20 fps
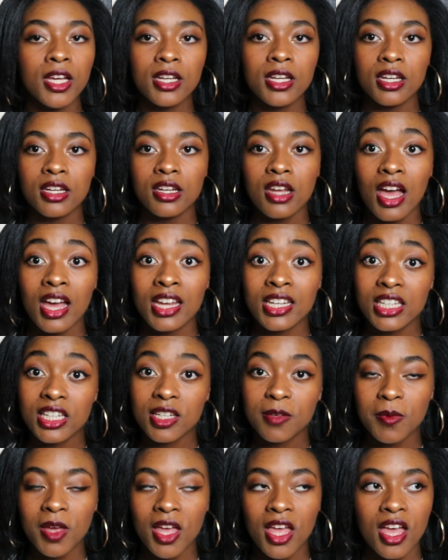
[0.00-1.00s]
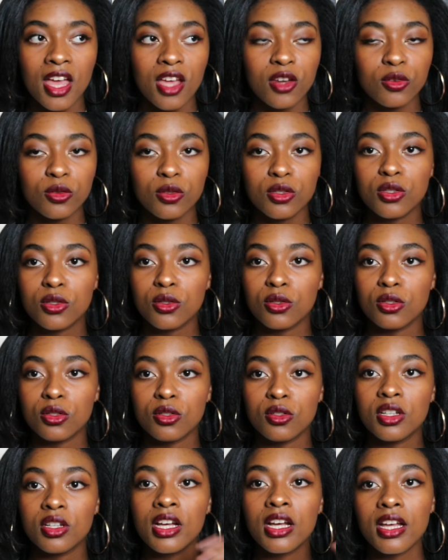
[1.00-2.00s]
I undid my hair, and
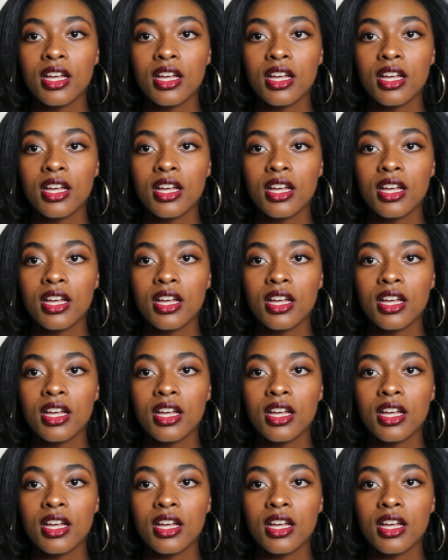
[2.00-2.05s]
also